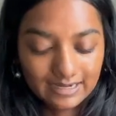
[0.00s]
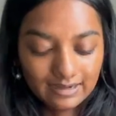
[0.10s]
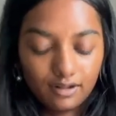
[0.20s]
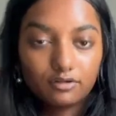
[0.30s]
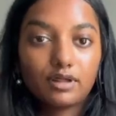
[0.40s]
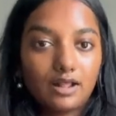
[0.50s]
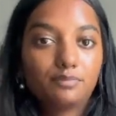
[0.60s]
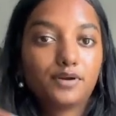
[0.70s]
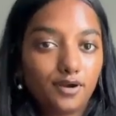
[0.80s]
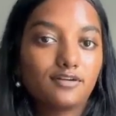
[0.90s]
and I'll I'll
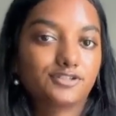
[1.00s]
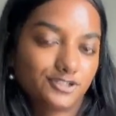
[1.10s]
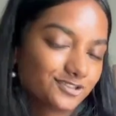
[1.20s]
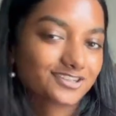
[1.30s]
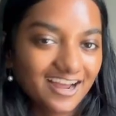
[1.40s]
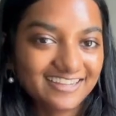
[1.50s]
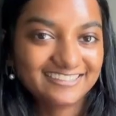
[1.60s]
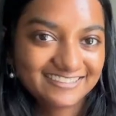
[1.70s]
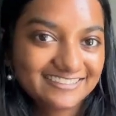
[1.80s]
put it on. I'll show you guys.